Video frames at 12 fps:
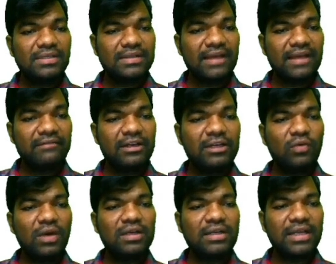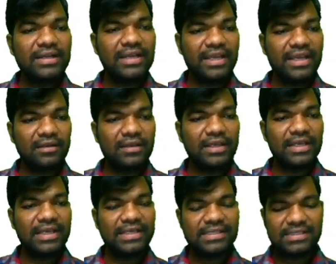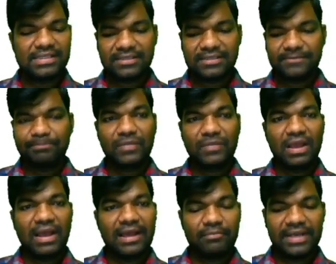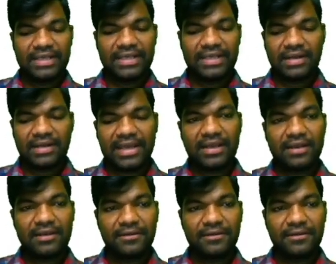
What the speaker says: 11, 12, 13 is, I am placing like